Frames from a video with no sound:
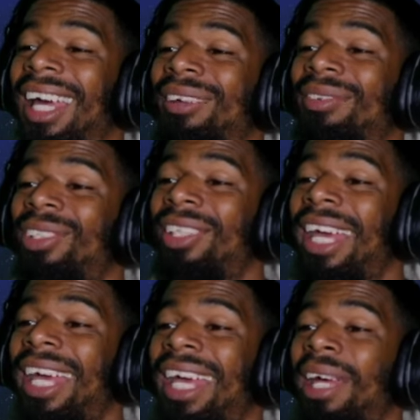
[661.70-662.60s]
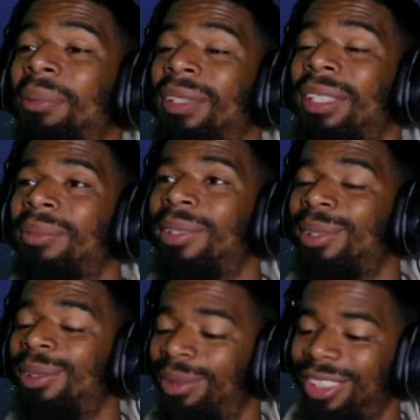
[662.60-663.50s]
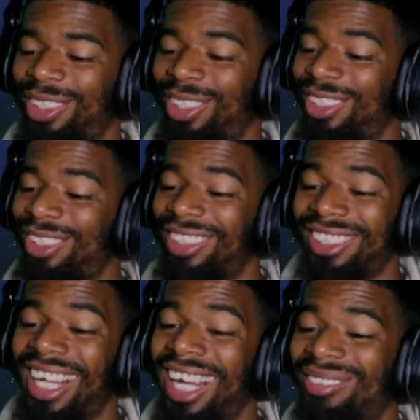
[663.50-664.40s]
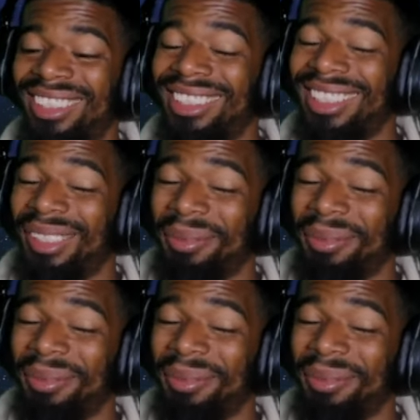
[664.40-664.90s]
after that happening, bro. You're not going to tell